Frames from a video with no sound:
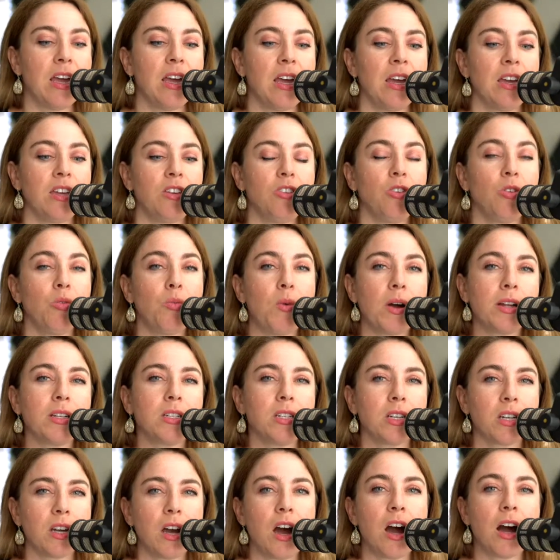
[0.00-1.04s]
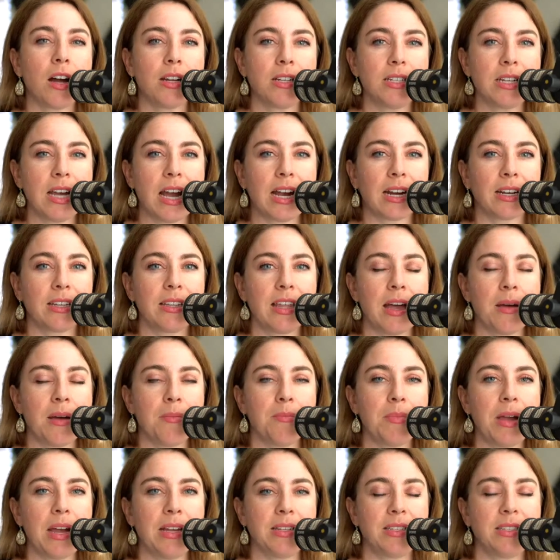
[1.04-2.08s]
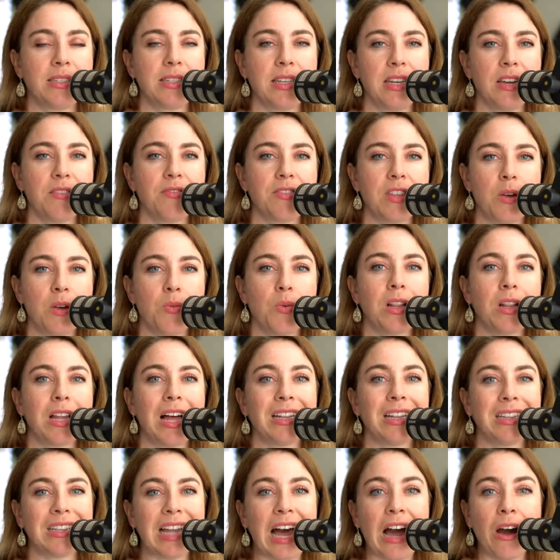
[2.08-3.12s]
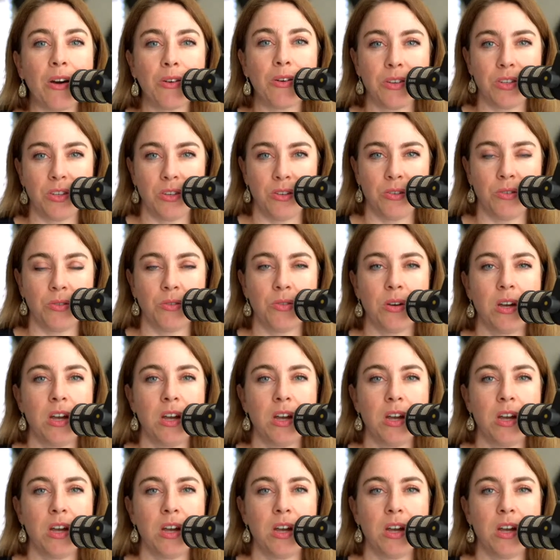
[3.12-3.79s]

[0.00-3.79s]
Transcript: you'll want to contact them and see if they will allow you